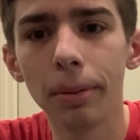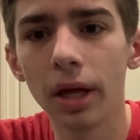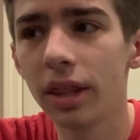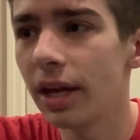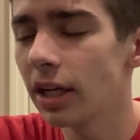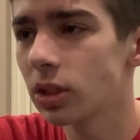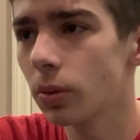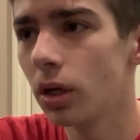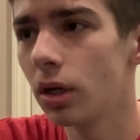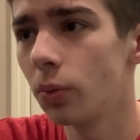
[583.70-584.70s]
The next
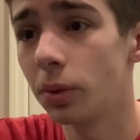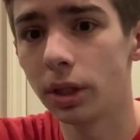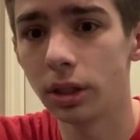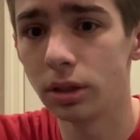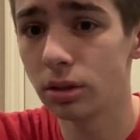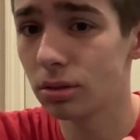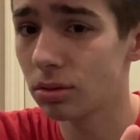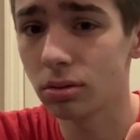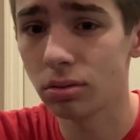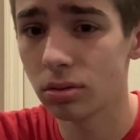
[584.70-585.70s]
one was,
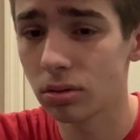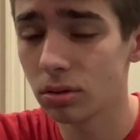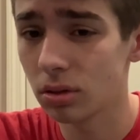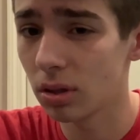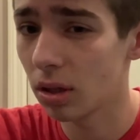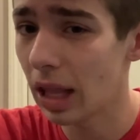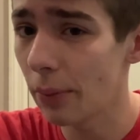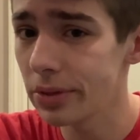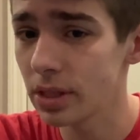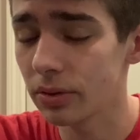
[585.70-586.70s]
that
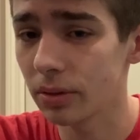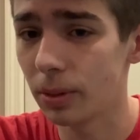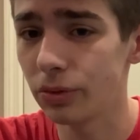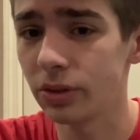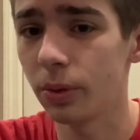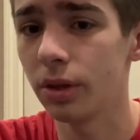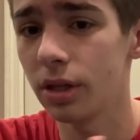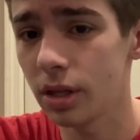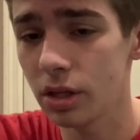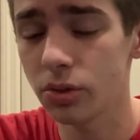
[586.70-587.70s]
was the most recent one. Then
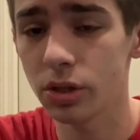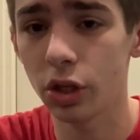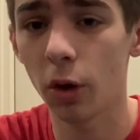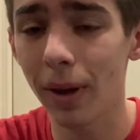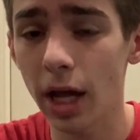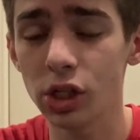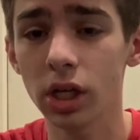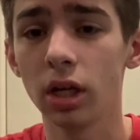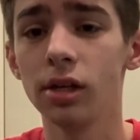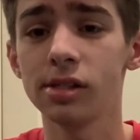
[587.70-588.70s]
this is the Yo Magic
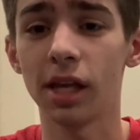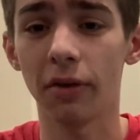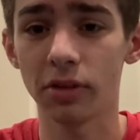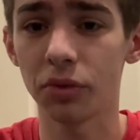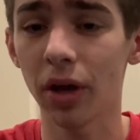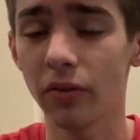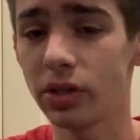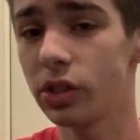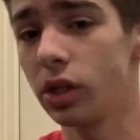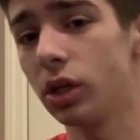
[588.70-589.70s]
snack for
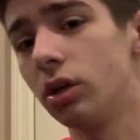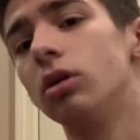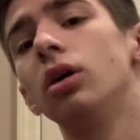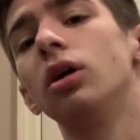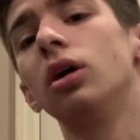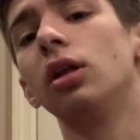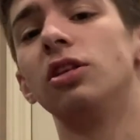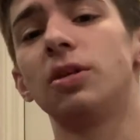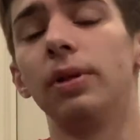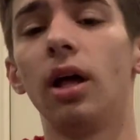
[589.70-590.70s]
survivors. This
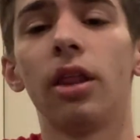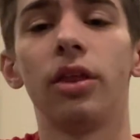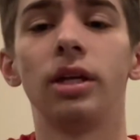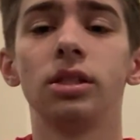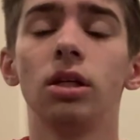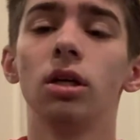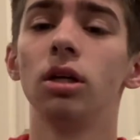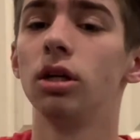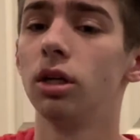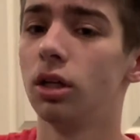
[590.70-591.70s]
can be a lot of things.
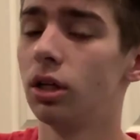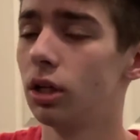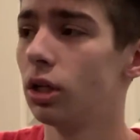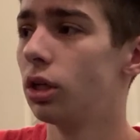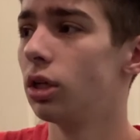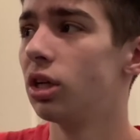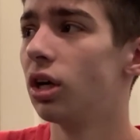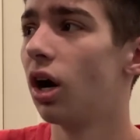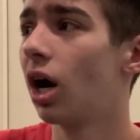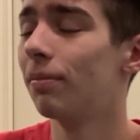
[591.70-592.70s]

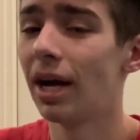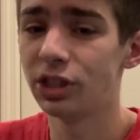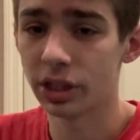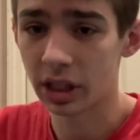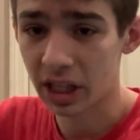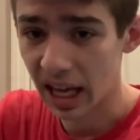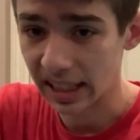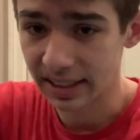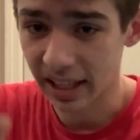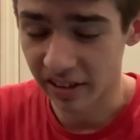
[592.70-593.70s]
Her magic can't
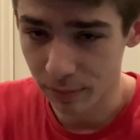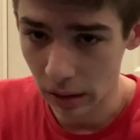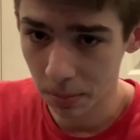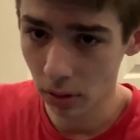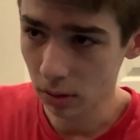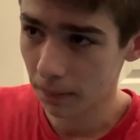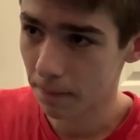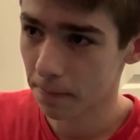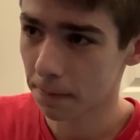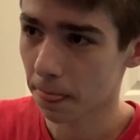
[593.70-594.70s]
save people.
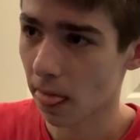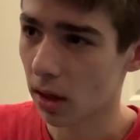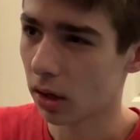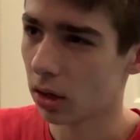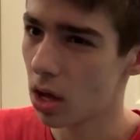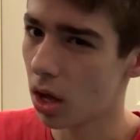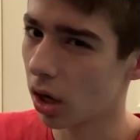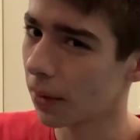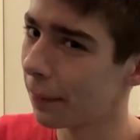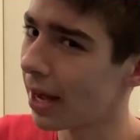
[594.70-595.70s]

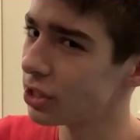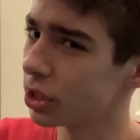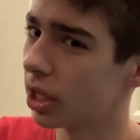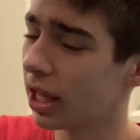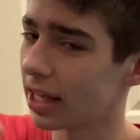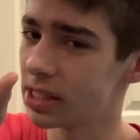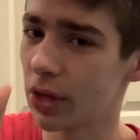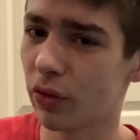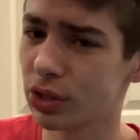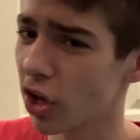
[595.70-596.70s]
Her magic can't save
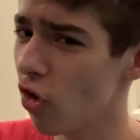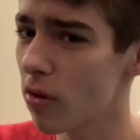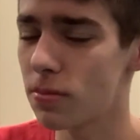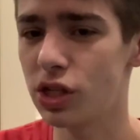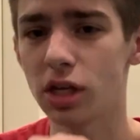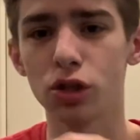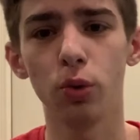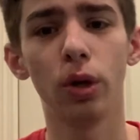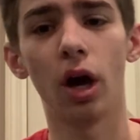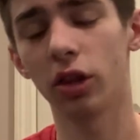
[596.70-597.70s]
herself. Maybe she has to do
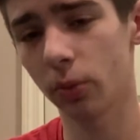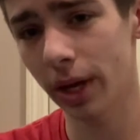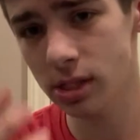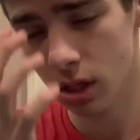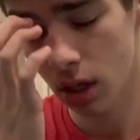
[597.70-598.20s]
it other ways.